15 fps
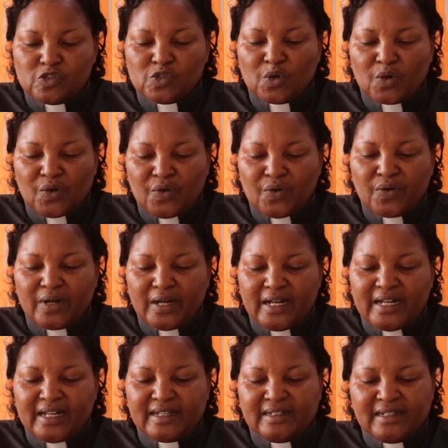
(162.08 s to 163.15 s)
So
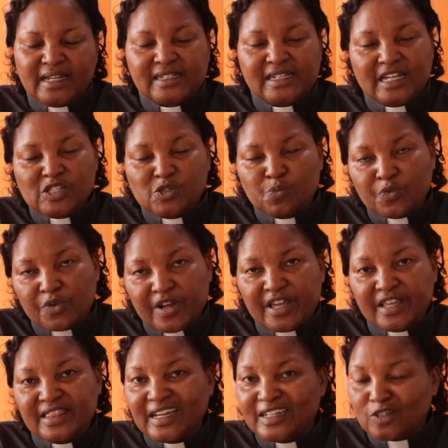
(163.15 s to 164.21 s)
uh, let us
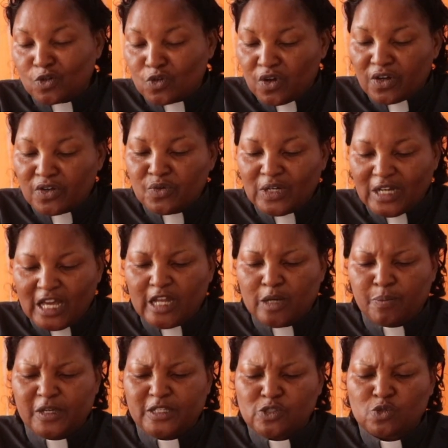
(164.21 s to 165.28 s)
pray that God will
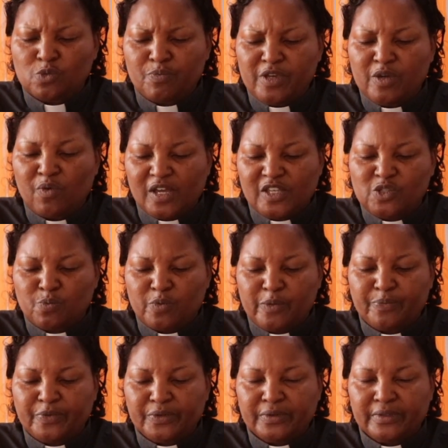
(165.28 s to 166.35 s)
help us to be wise
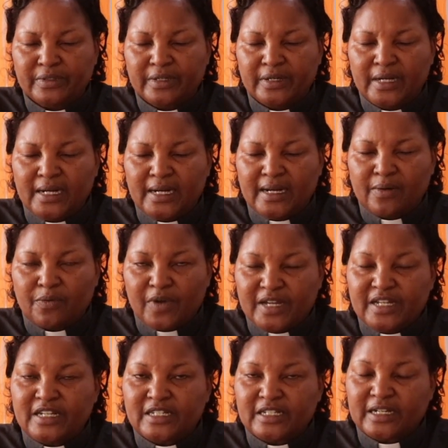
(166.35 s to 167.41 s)
people
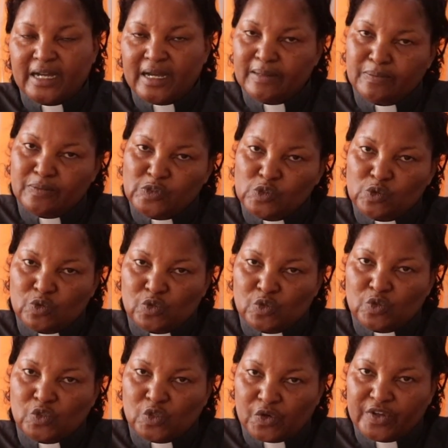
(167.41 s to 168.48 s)
when it comes
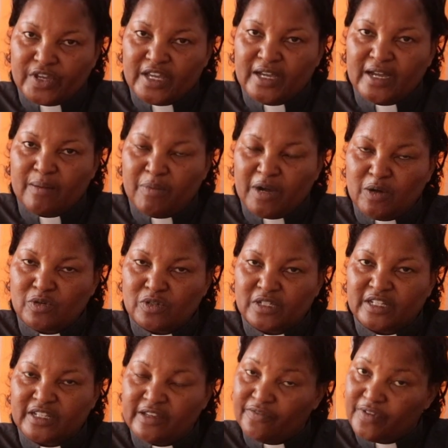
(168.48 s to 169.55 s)
to talking about
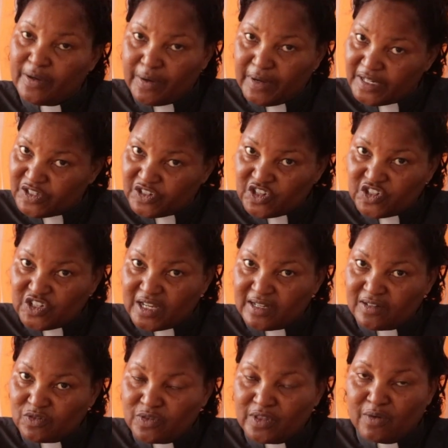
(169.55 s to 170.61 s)
giving our
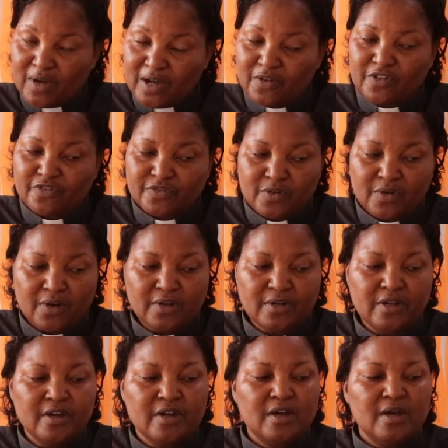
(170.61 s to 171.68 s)
treasure to the work of God